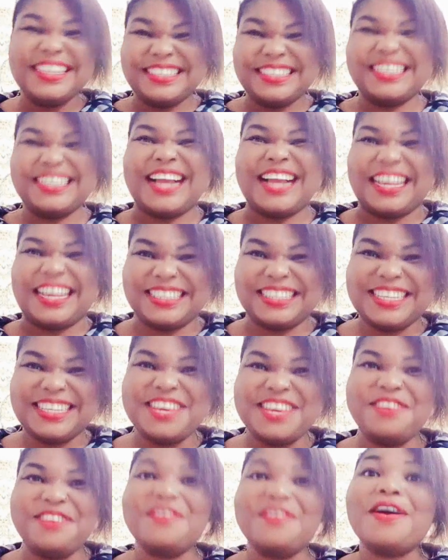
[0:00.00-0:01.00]
Till I
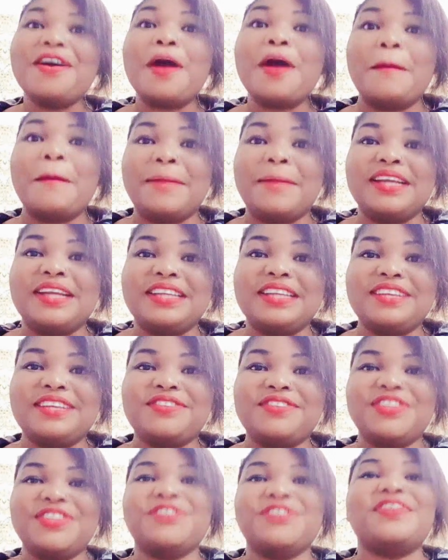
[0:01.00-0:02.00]
see you on my
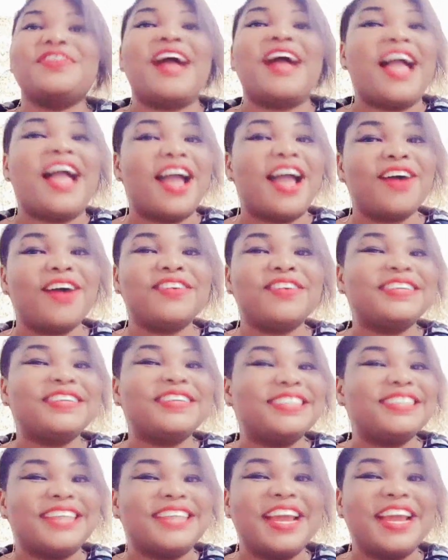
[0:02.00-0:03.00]
next video, I
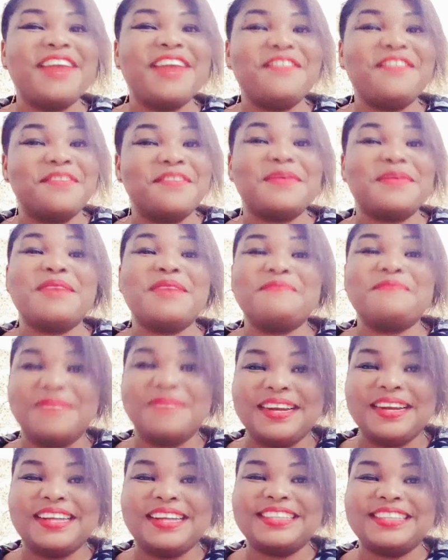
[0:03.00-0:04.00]
always say remain
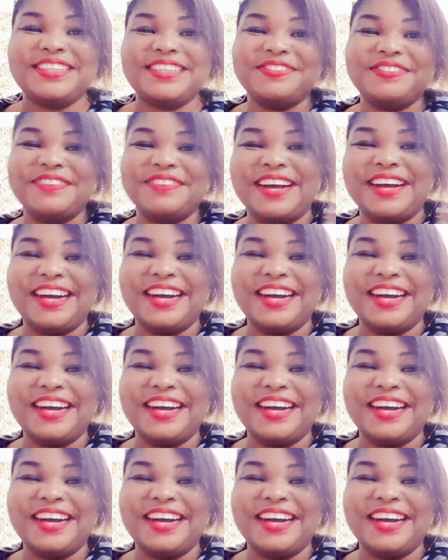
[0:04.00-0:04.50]
blessed.